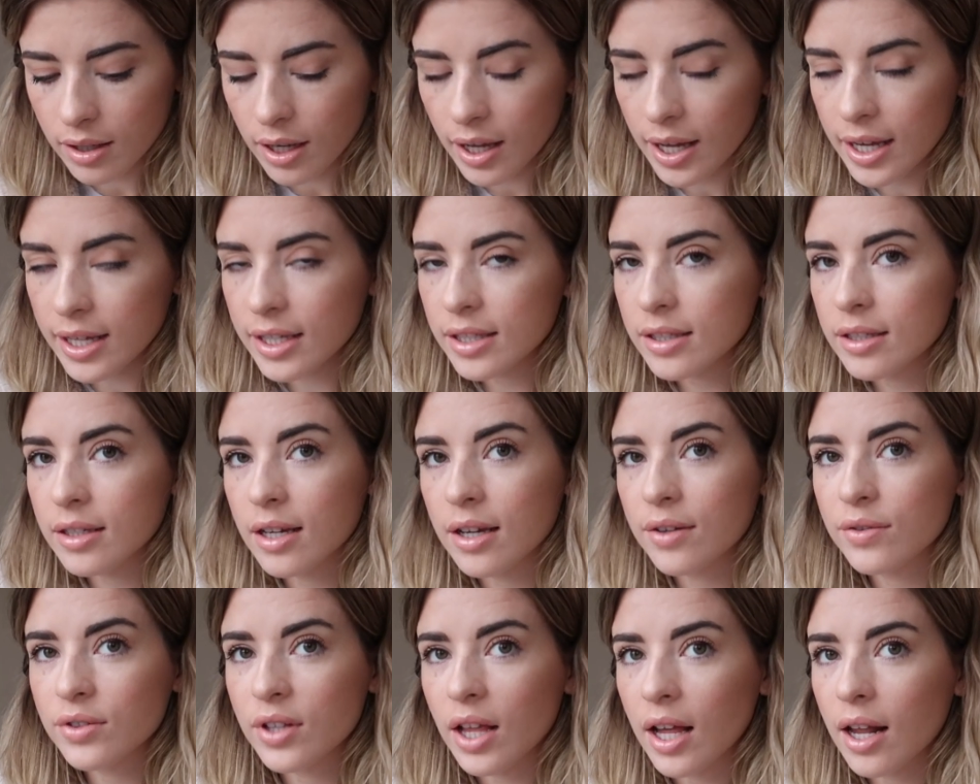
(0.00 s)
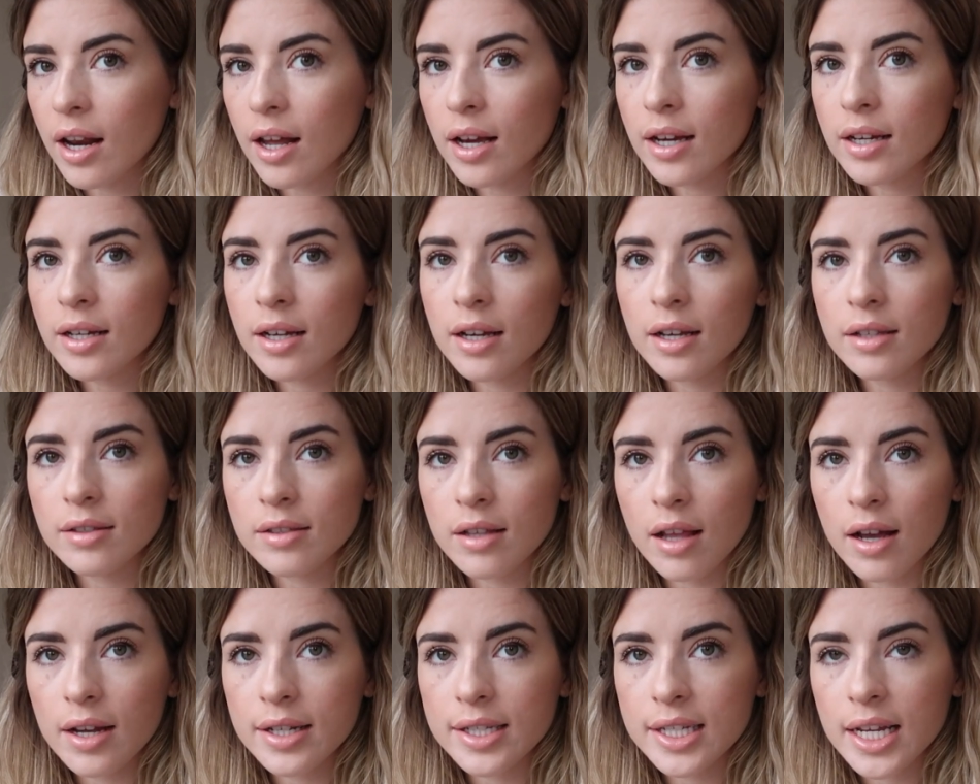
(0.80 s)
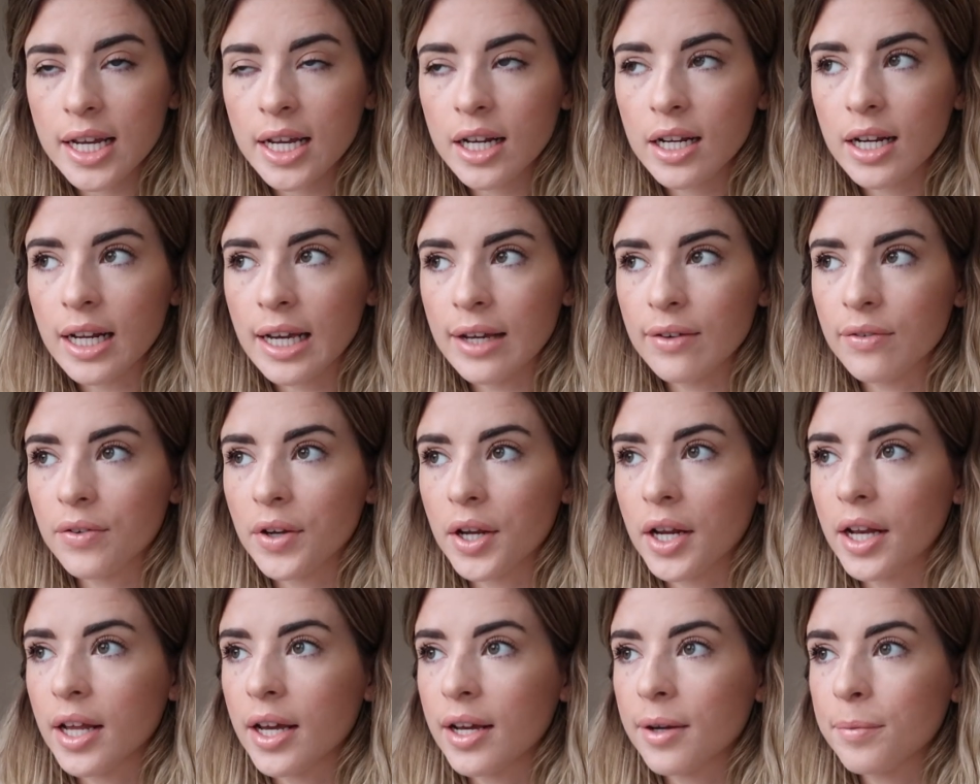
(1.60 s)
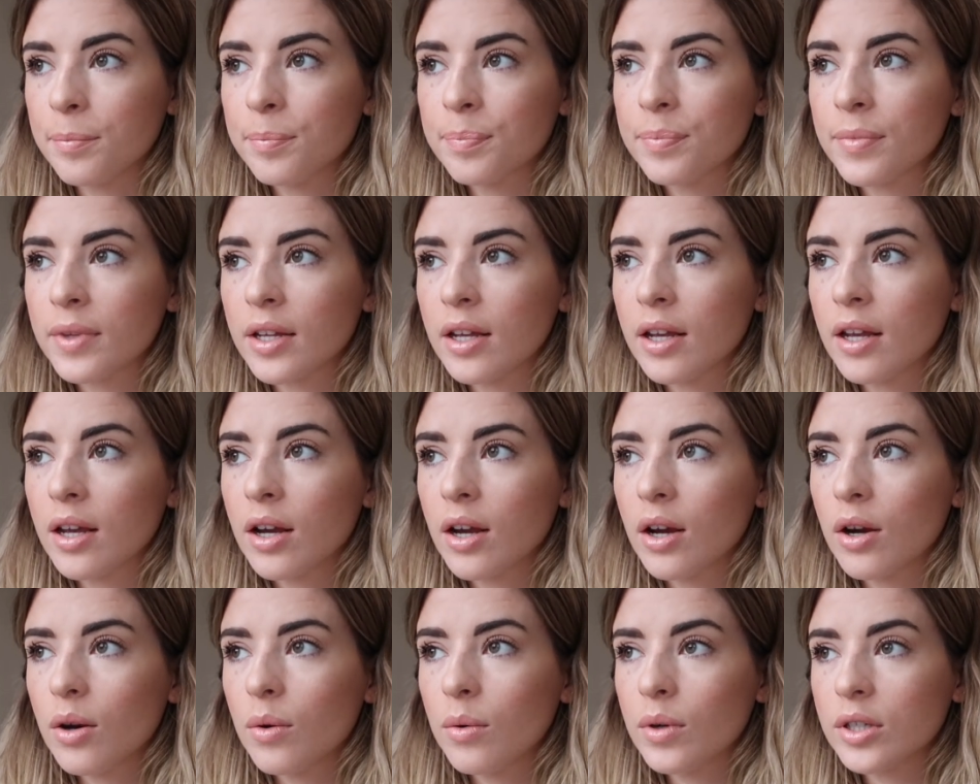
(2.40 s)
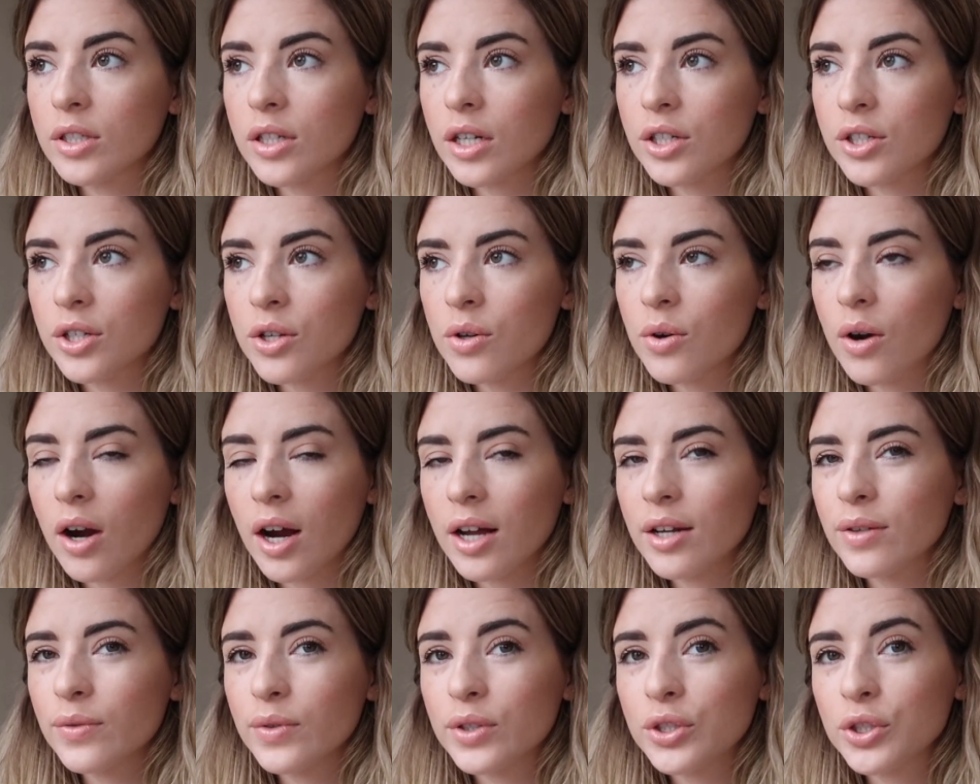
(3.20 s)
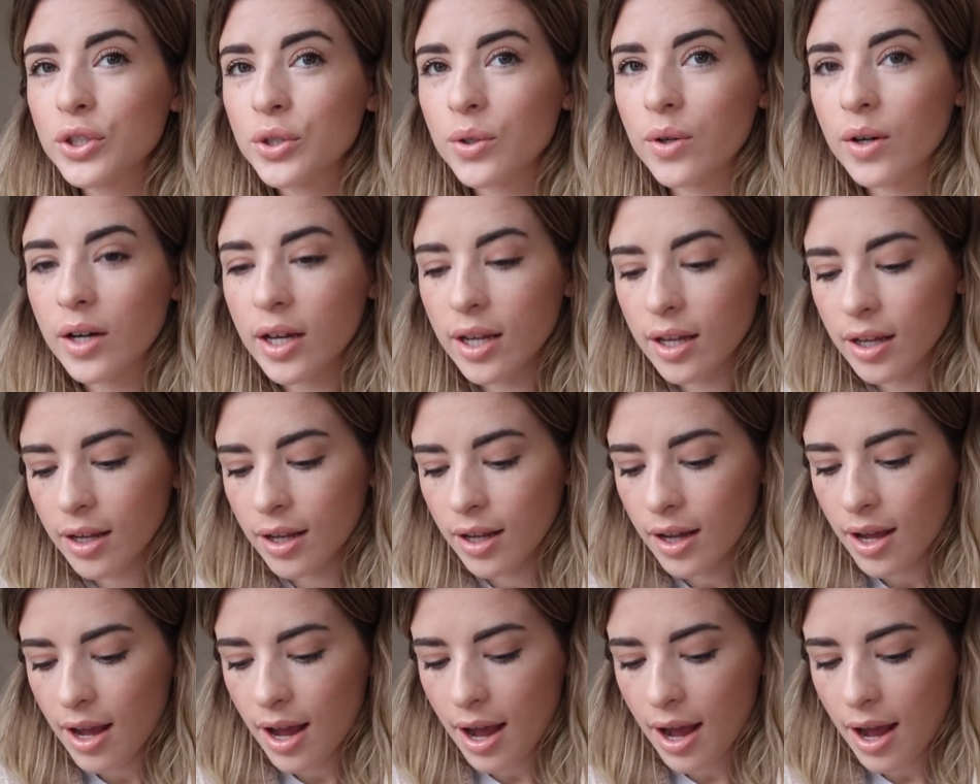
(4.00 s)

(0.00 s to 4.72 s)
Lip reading: It gives that like slight tingling feeling, which I do kind of enjoy.